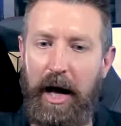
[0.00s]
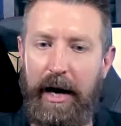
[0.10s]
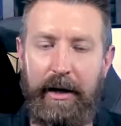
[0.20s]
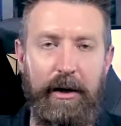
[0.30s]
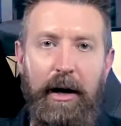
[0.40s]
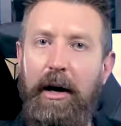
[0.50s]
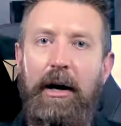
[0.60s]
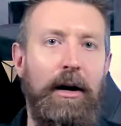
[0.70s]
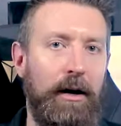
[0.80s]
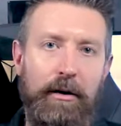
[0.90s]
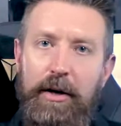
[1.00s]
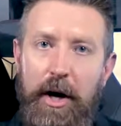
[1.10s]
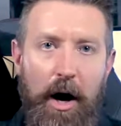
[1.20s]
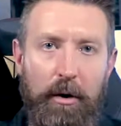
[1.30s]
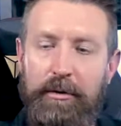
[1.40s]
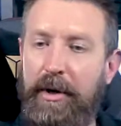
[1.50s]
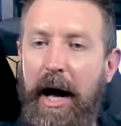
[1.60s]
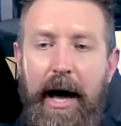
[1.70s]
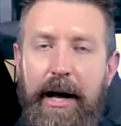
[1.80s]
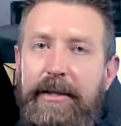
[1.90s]
like, you know, the
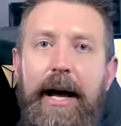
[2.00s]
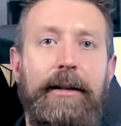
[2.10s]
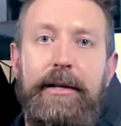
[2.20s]
NSA